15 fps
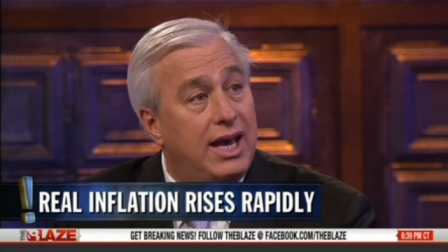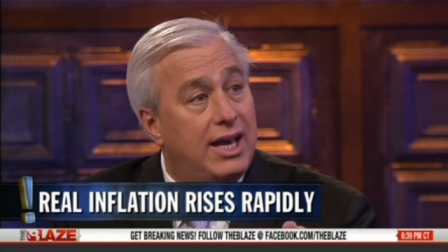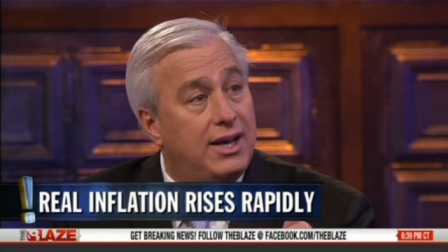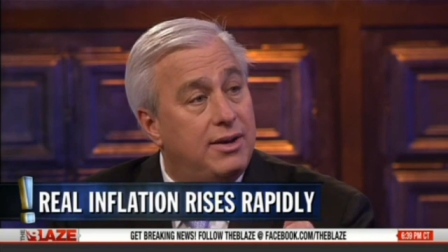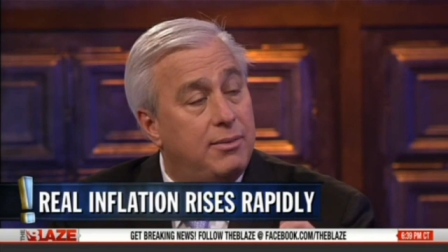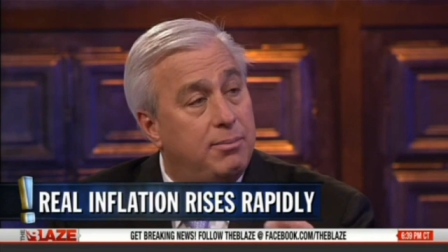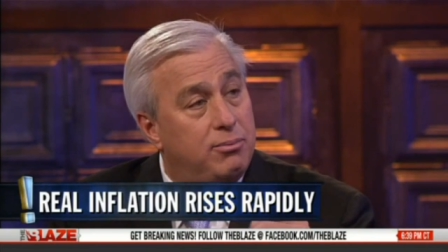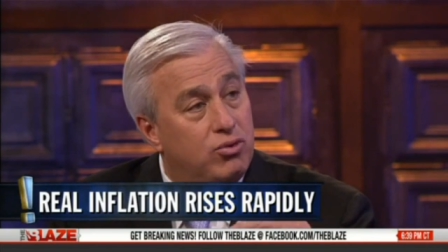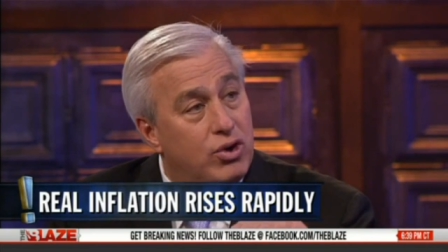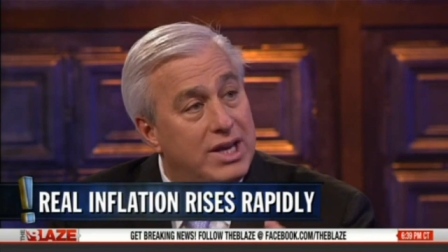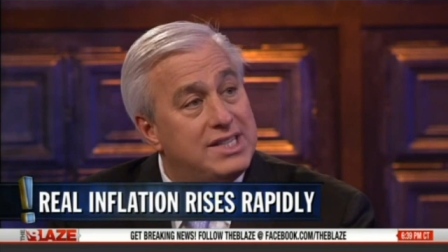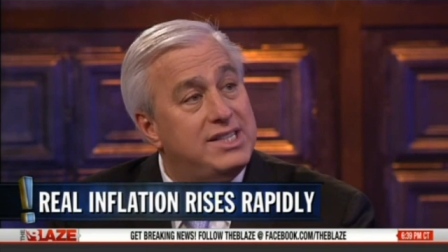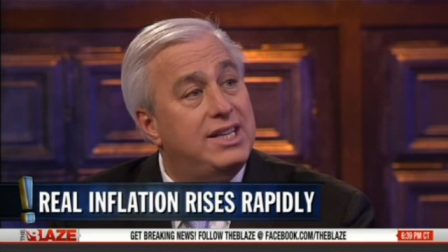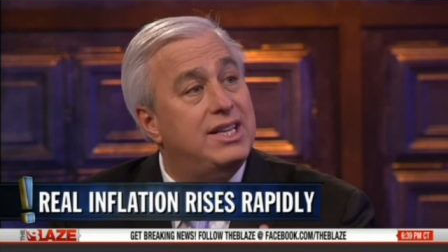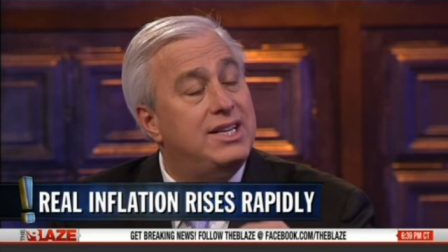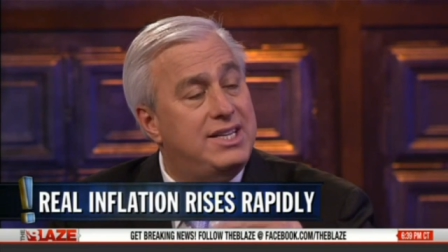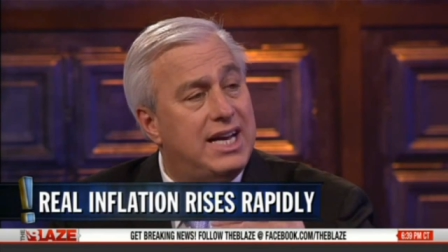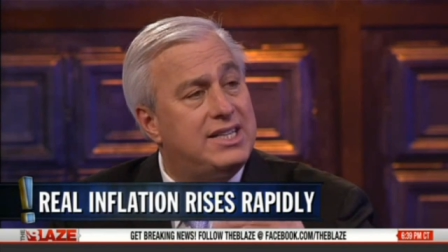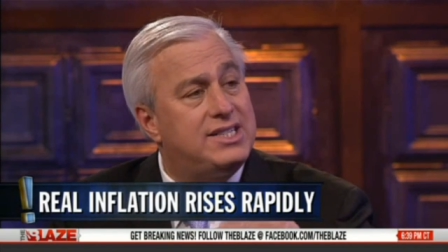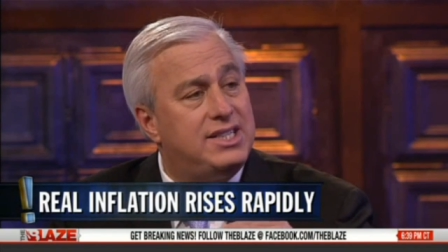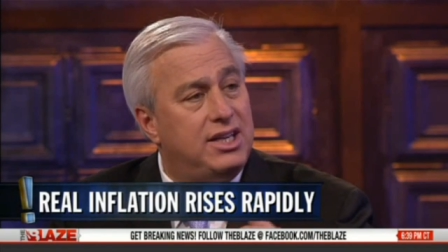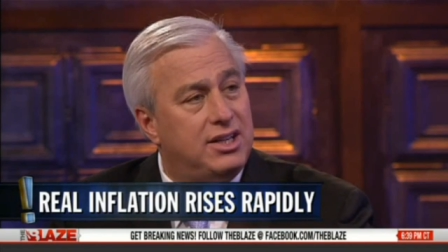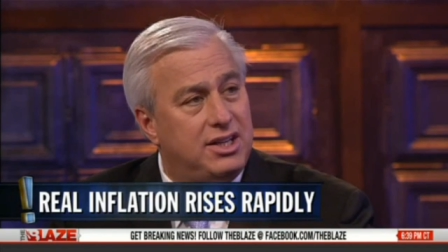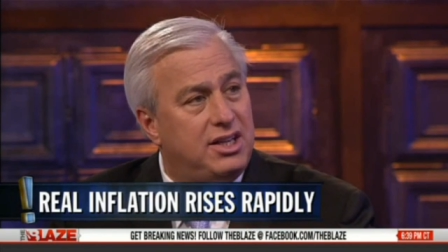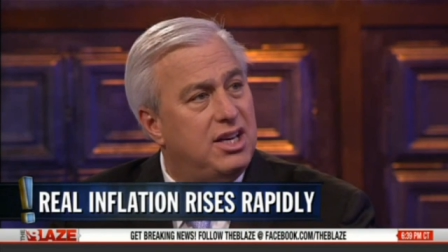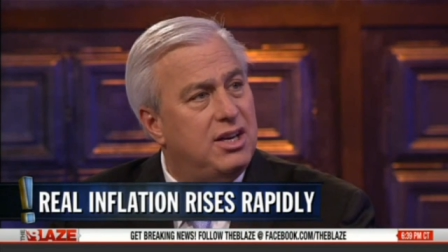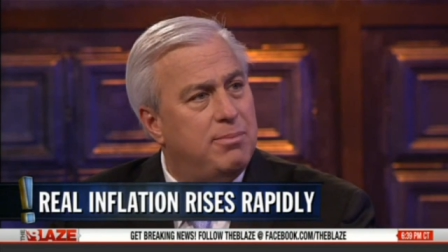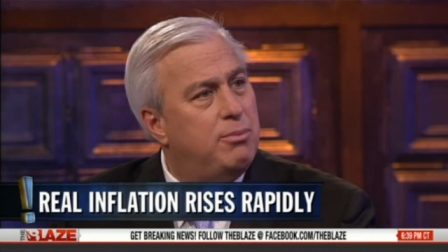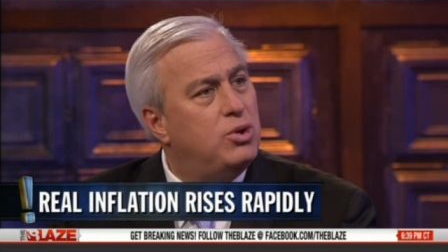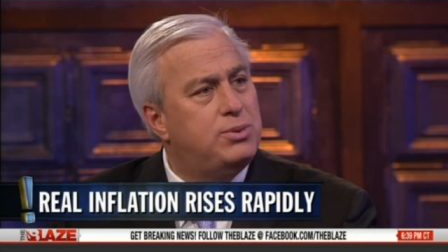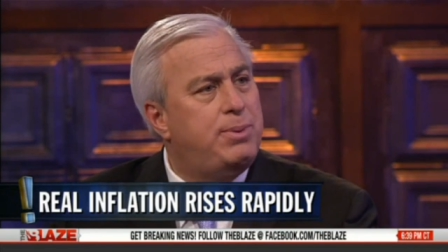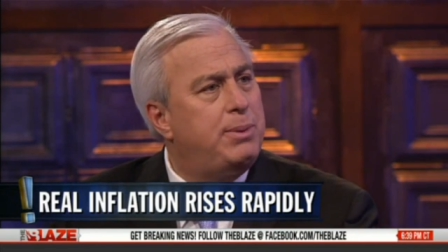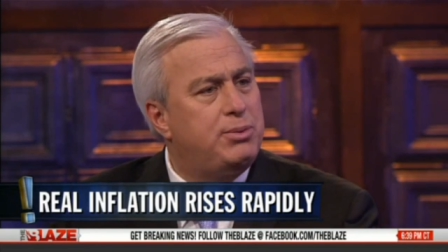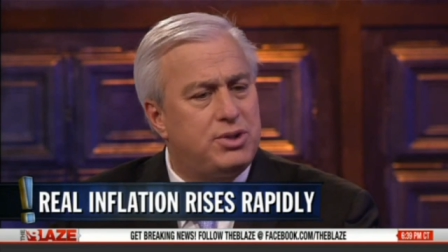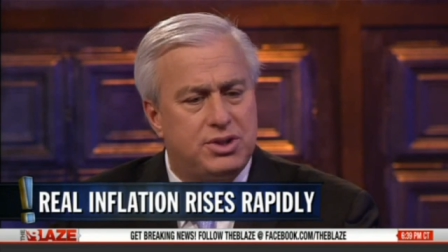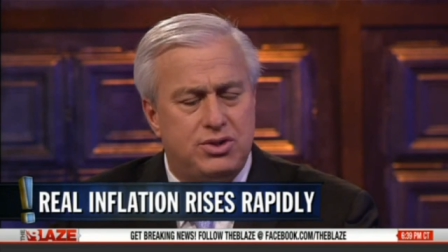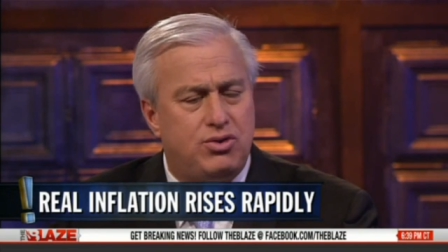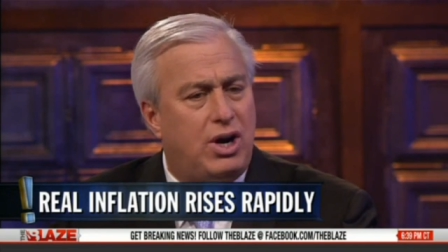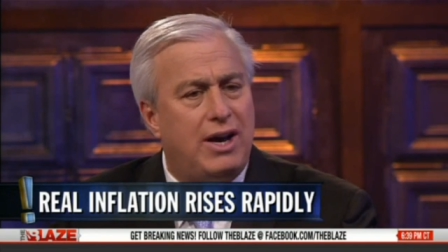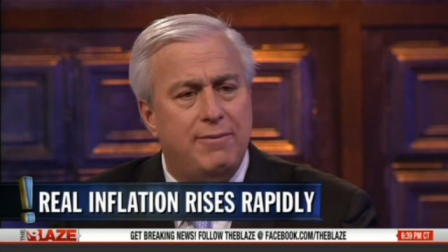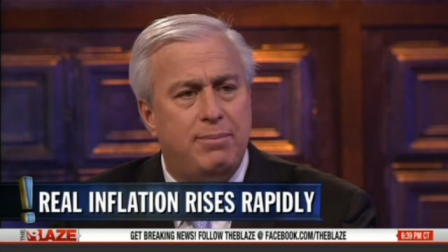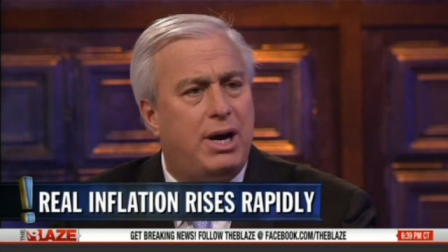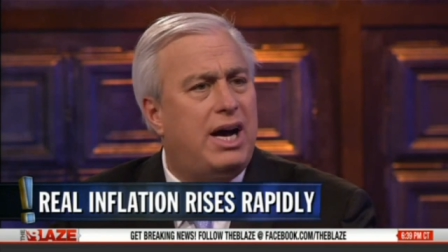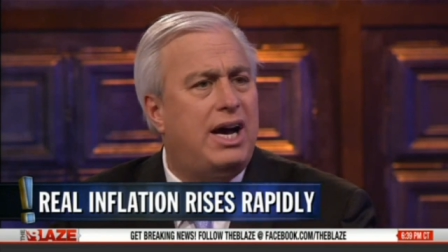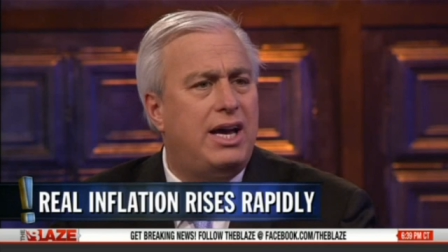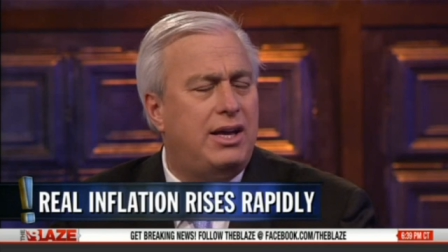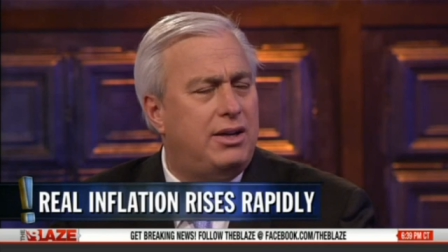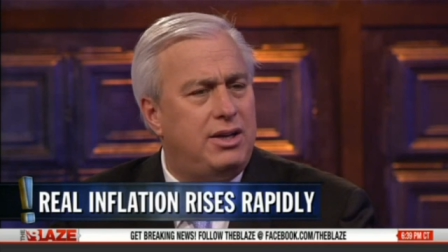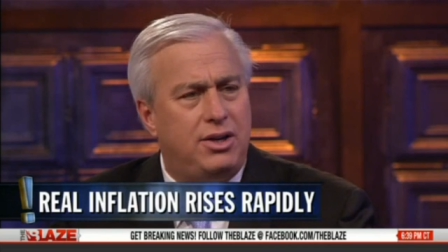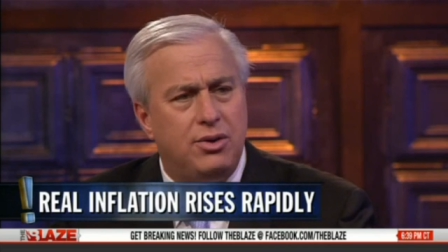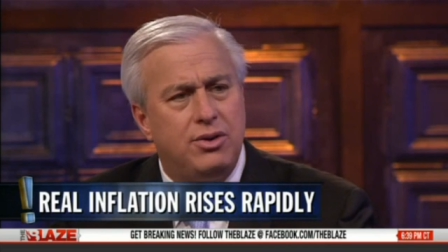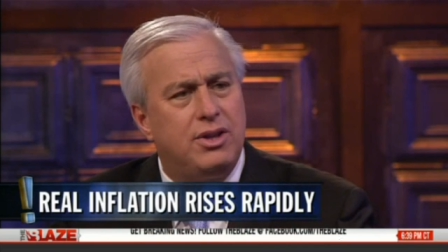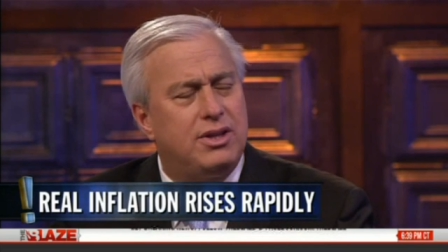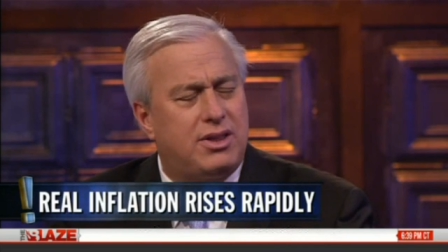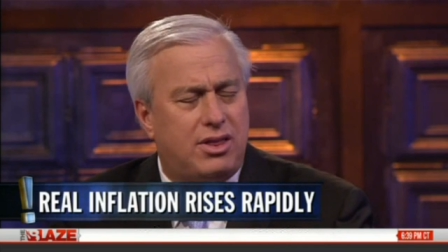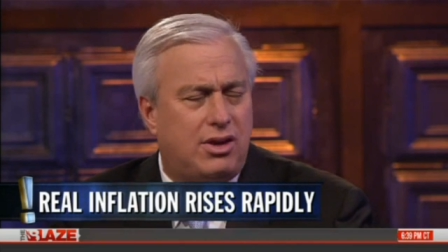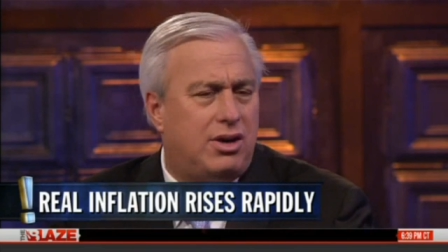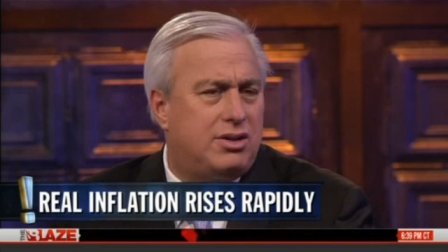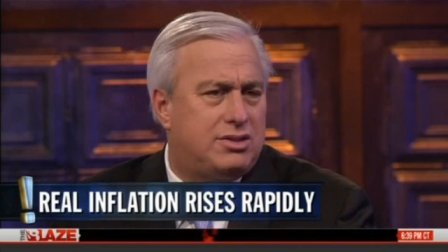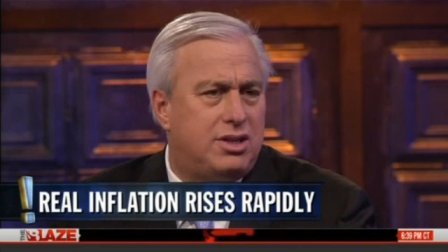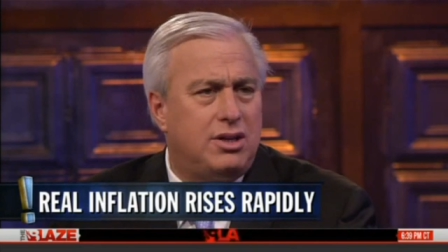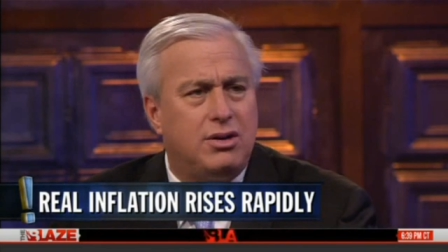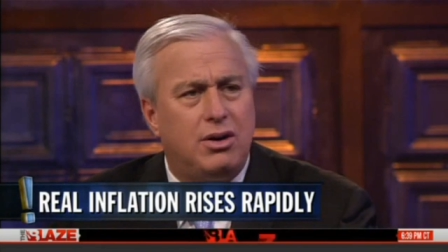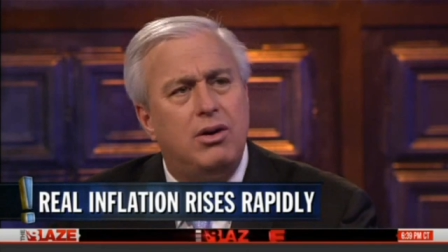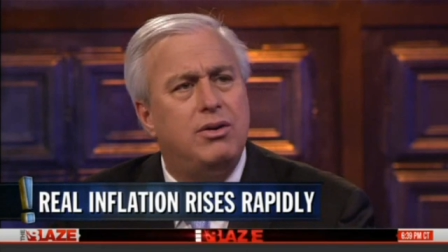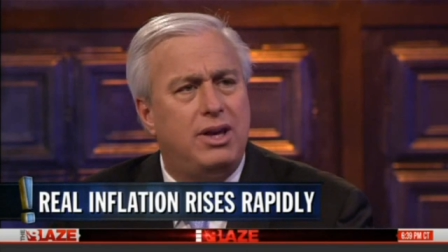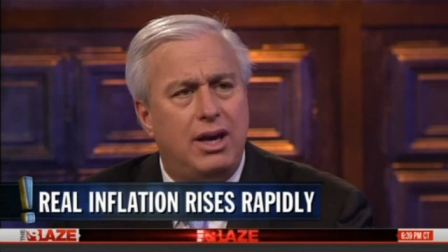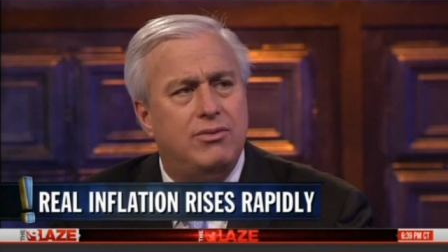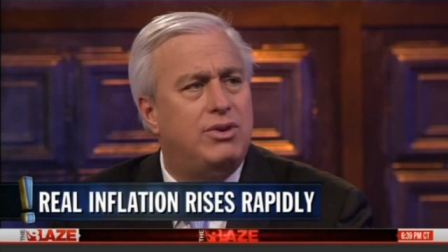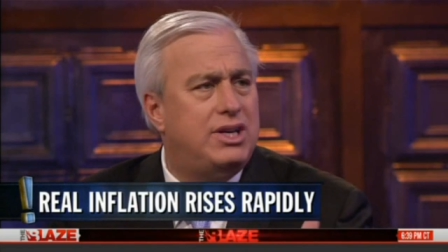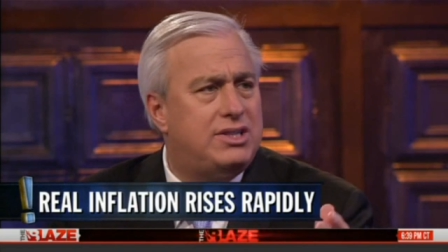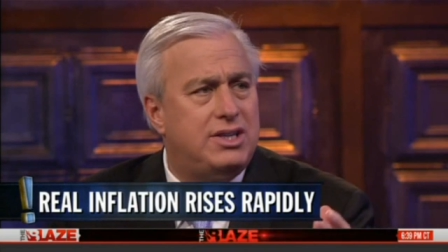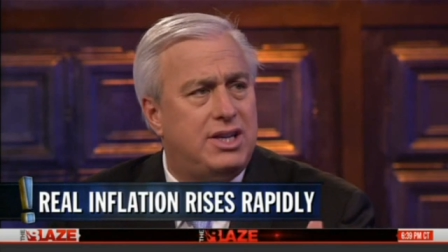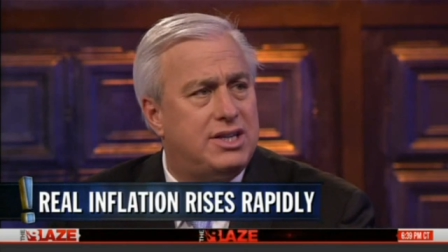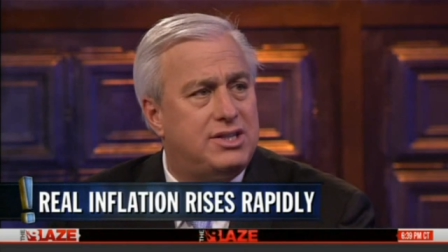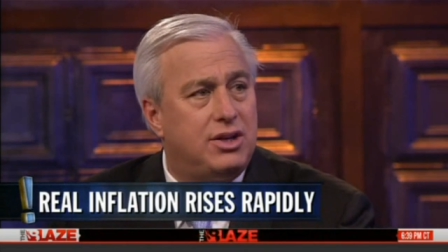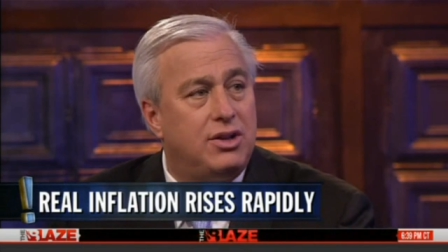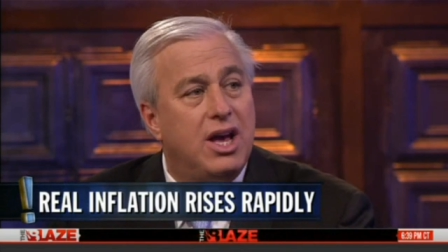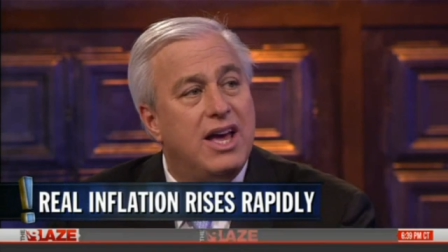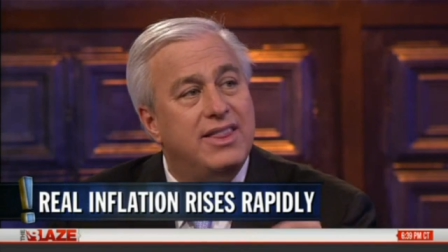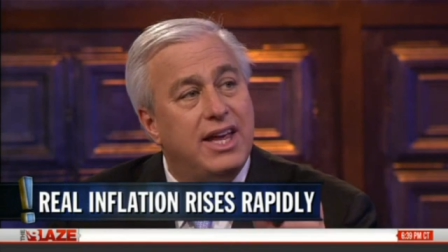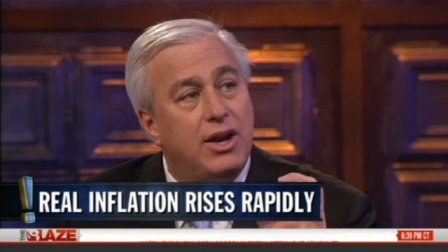And raising the debt ceiling, most people just drive by and hear the thoughts and go, oh, yeah, raise the debt ceiling.